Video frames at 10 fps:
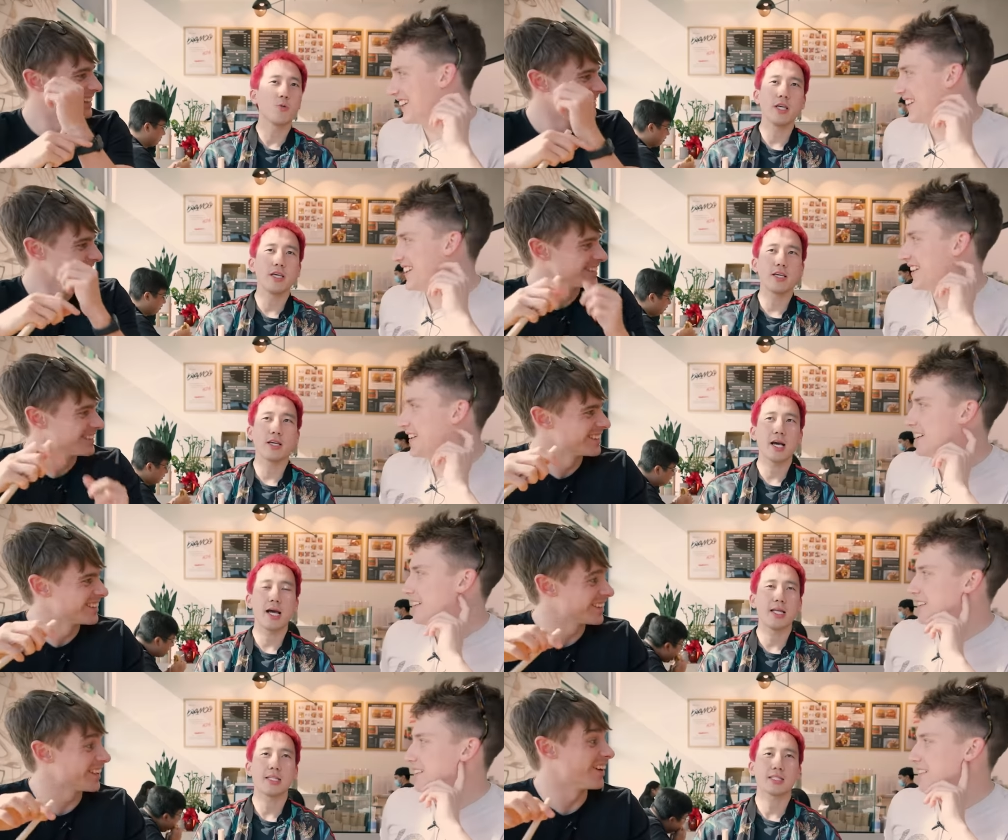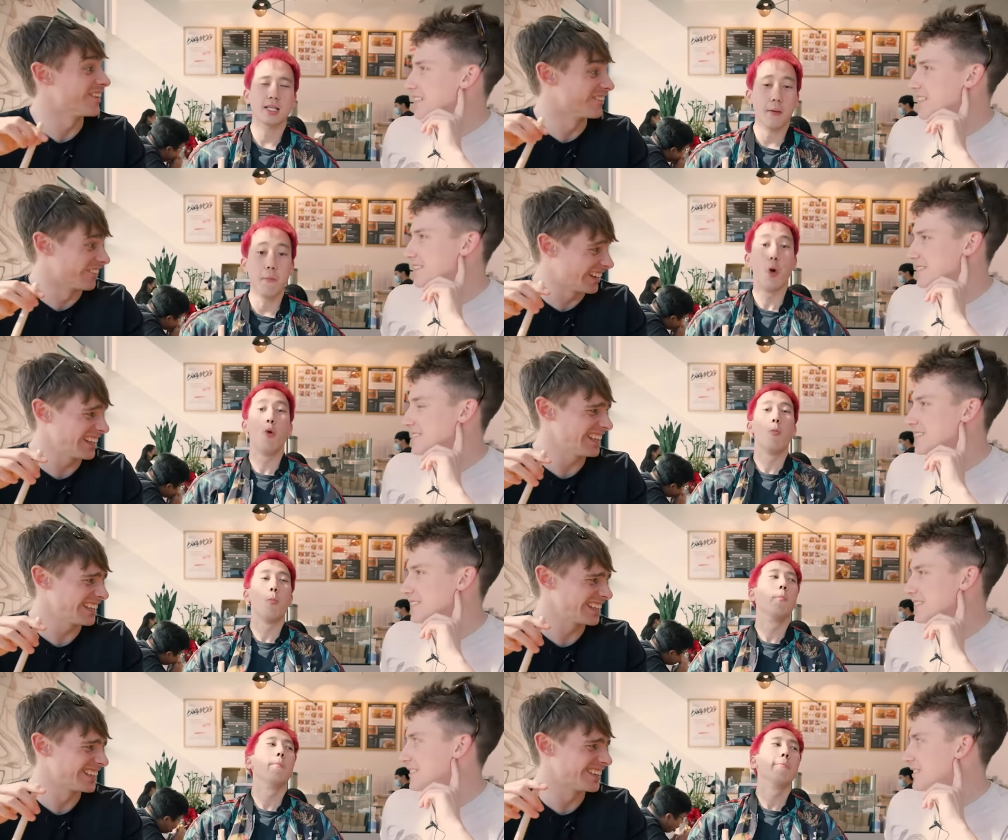Speaker 1: a week and he's just like
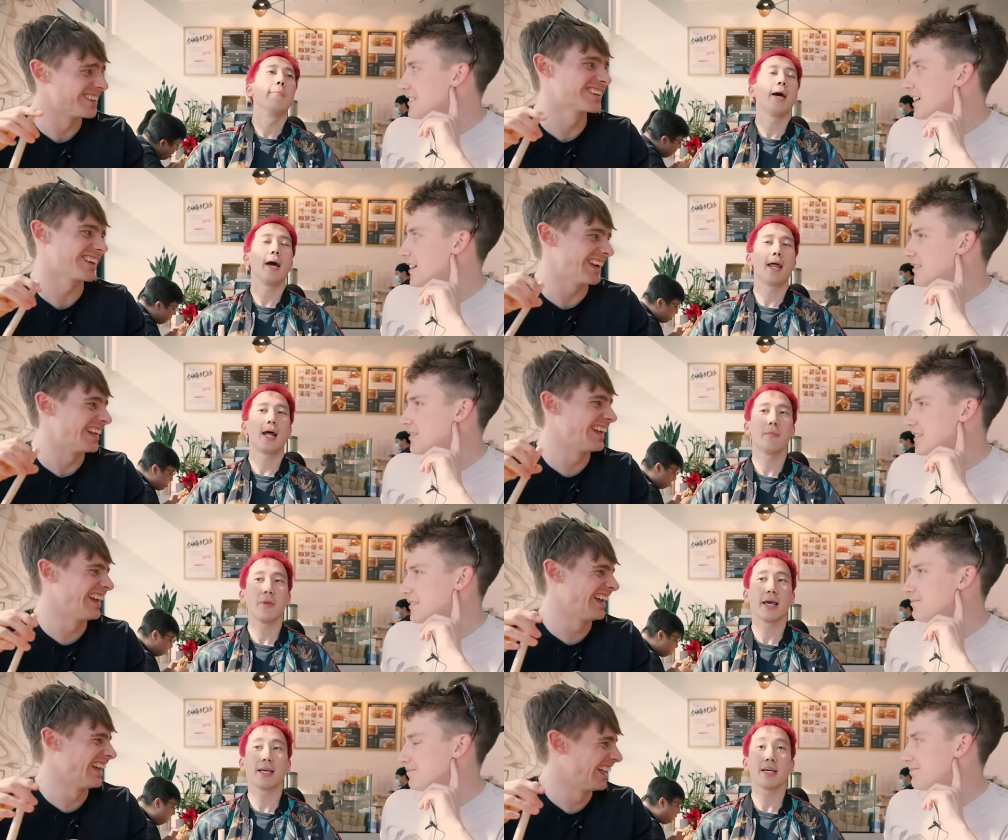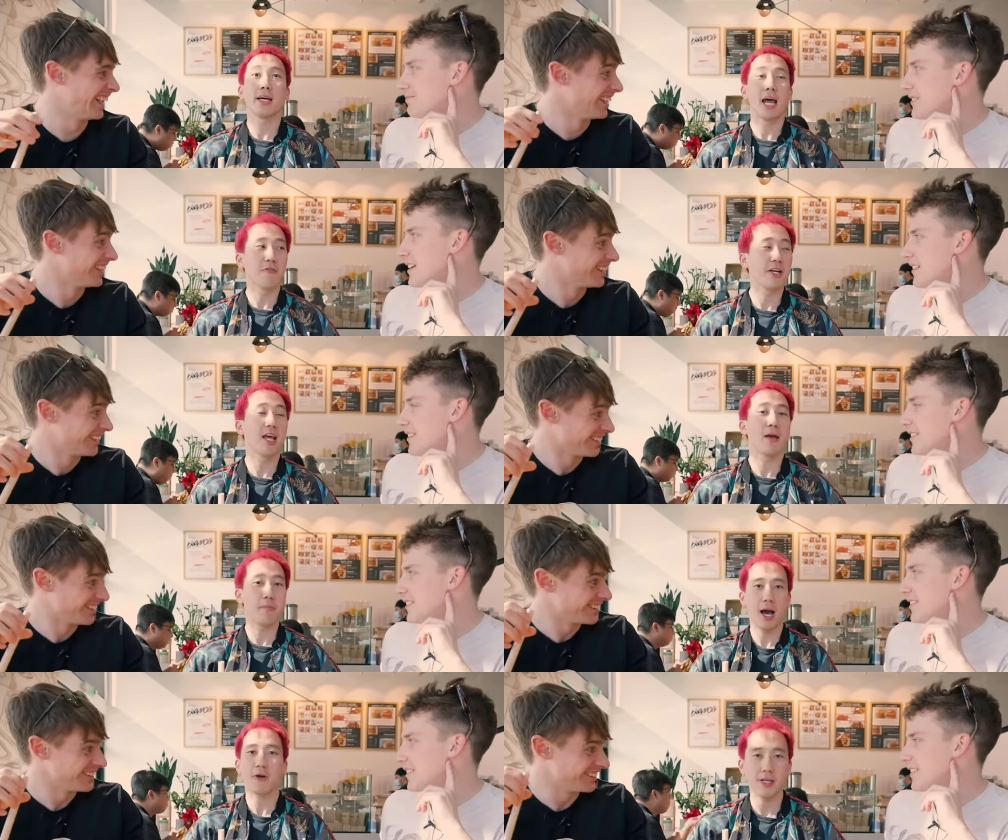boom Okay. And I'm like every day
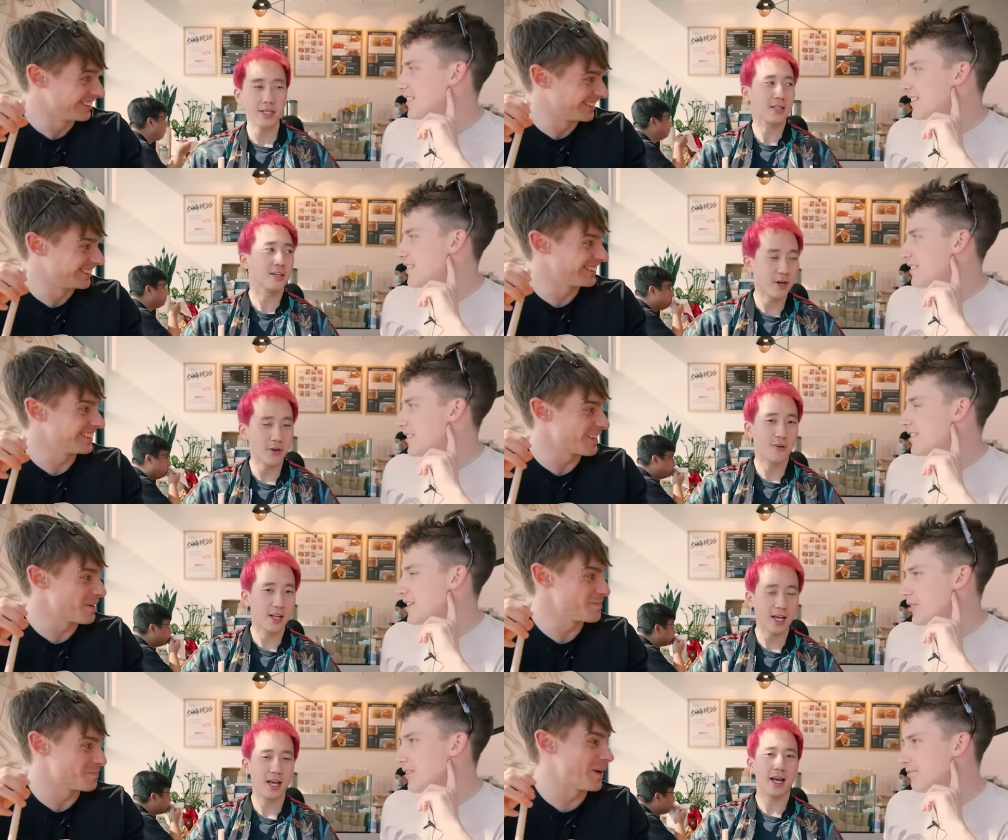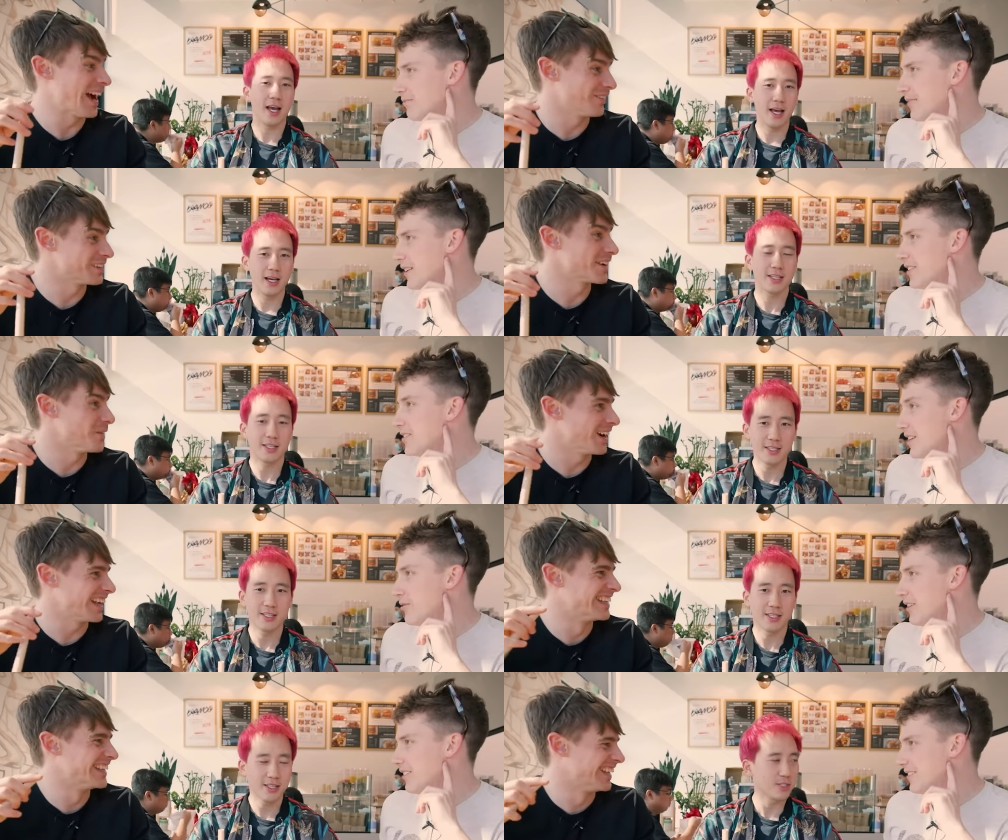pounding, you know, Steven? pounding
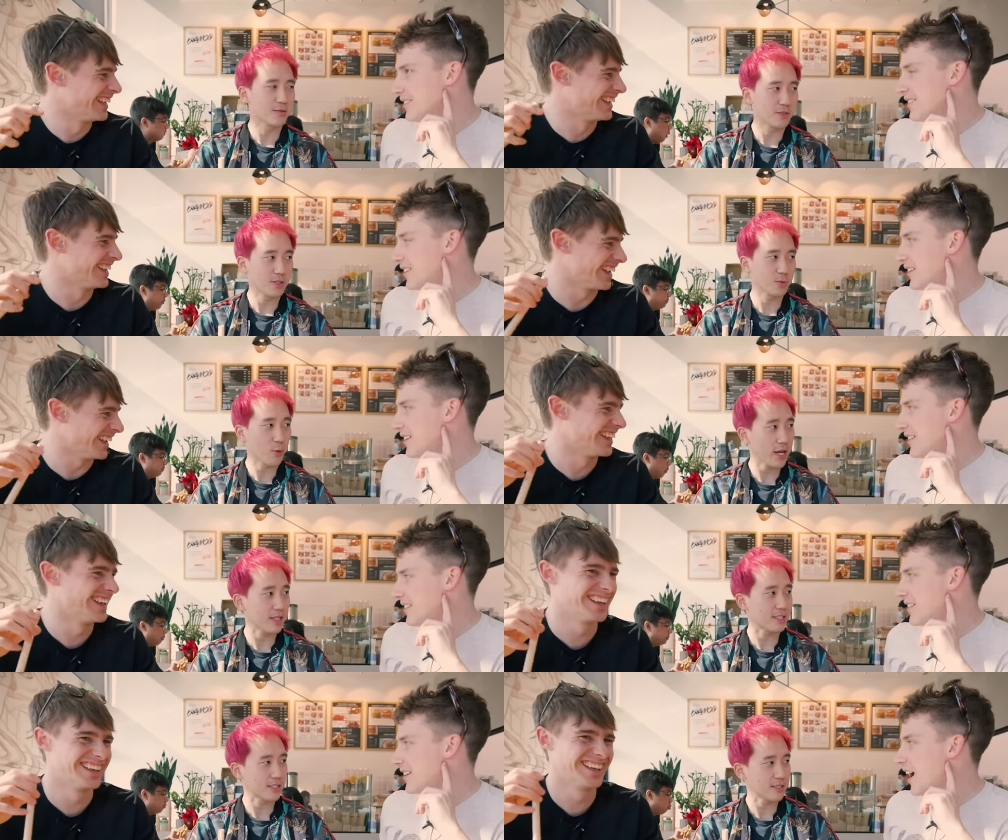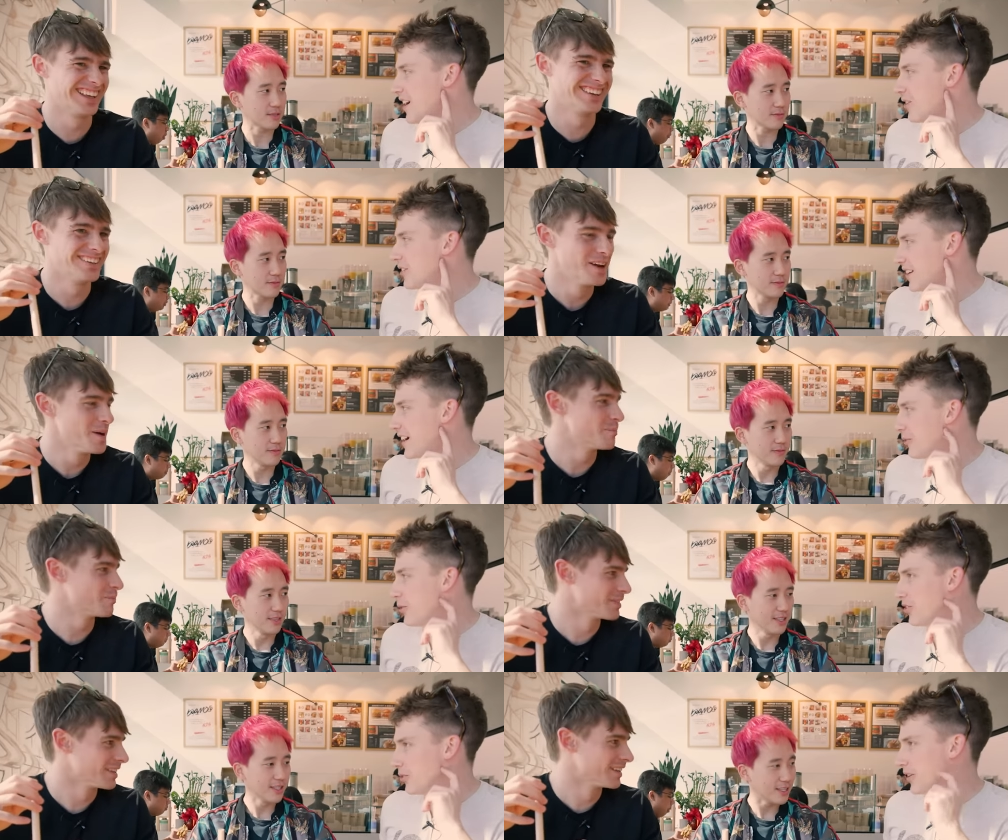away Steven?
Speaker 2: those those yeah. weights. I know exactly
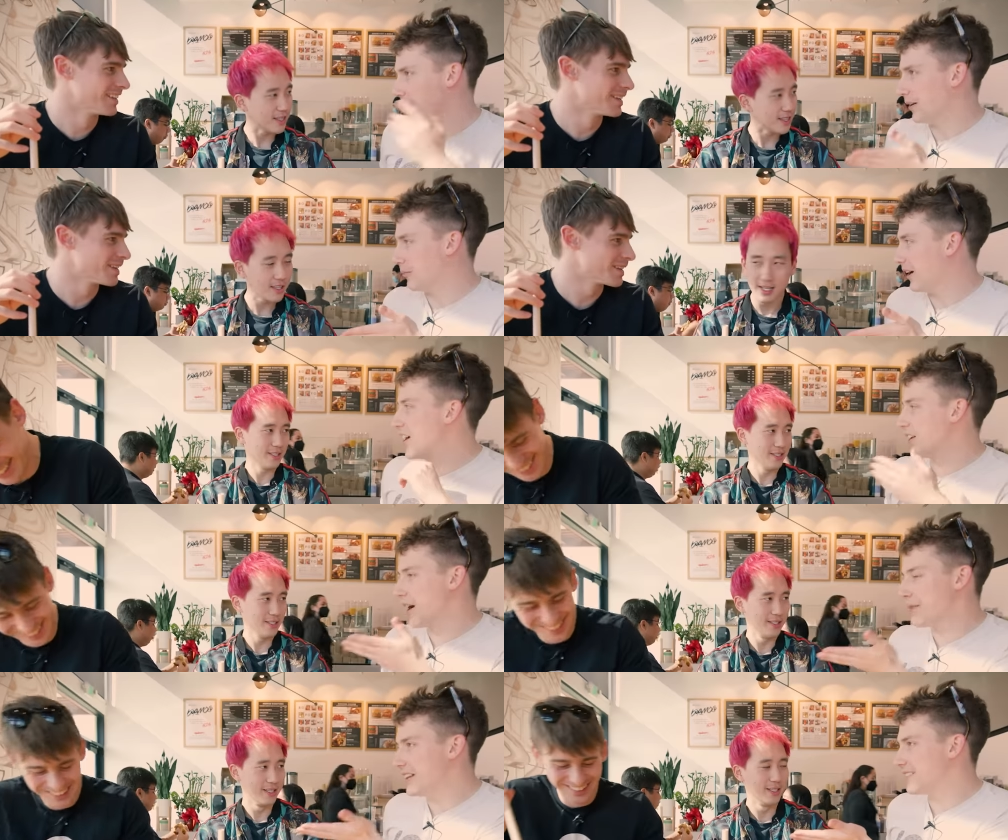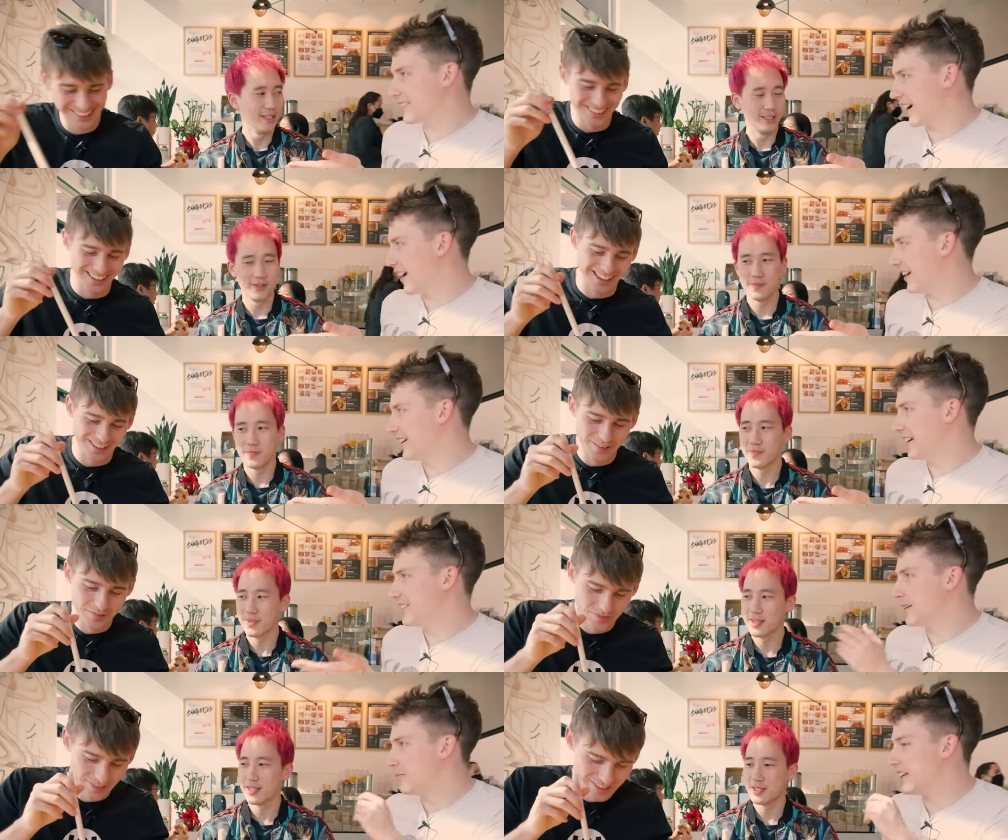what you're talking about. I mean, this guy,
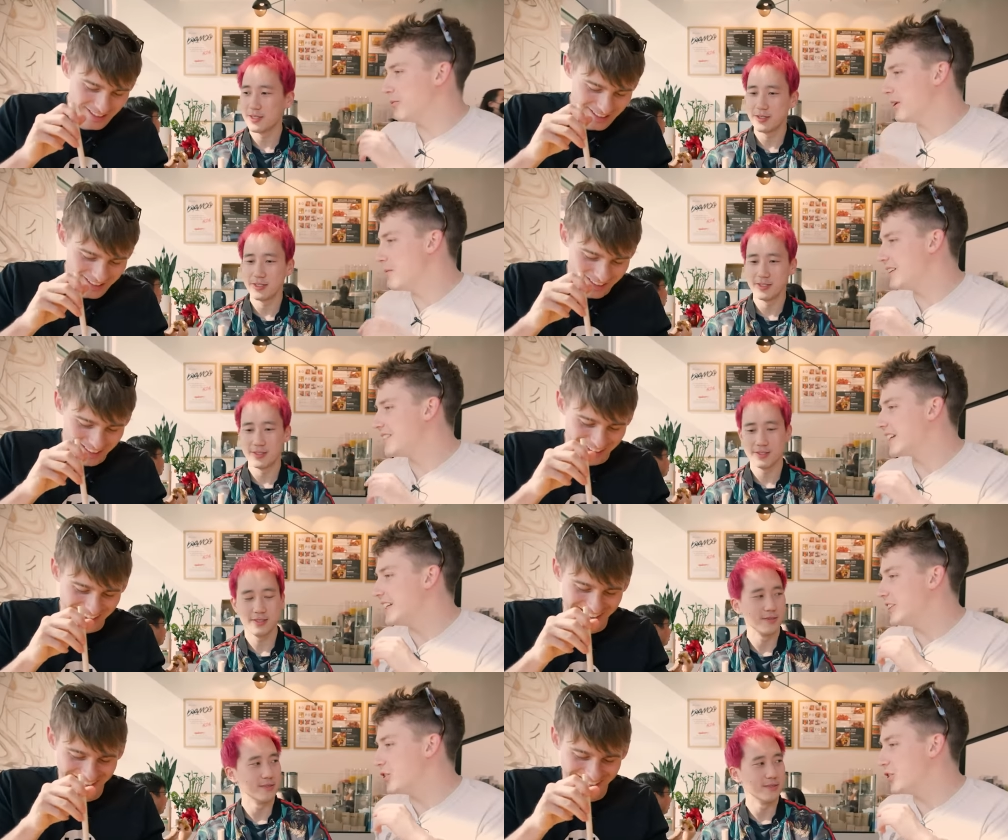it's unbelievable. He basically